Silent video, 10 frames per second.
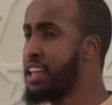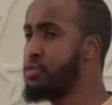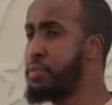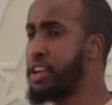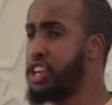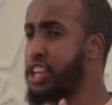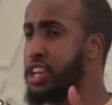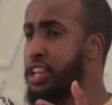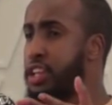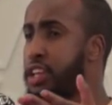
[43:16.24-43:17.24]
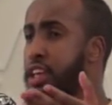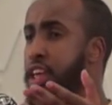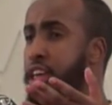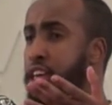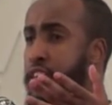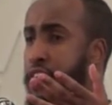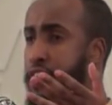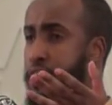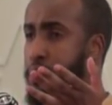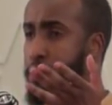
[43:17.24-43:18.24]
As we mentioned,
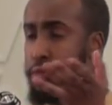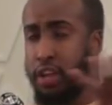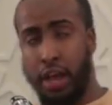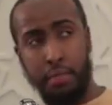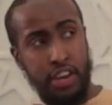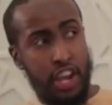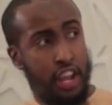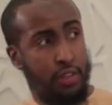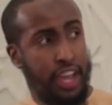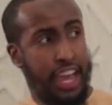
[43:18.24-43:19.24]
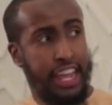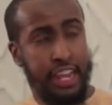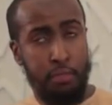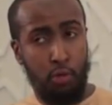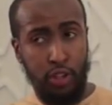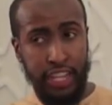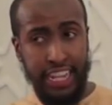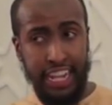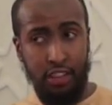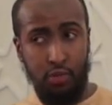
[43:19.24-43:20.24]
when we come inshallah ta'ala in more
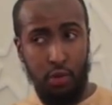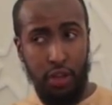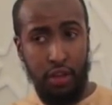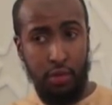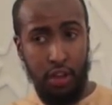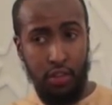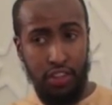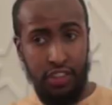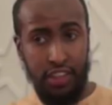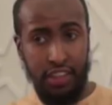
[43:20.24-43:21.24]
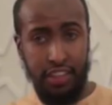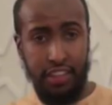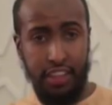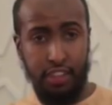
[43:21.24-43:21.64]
details, we're going to discuss it.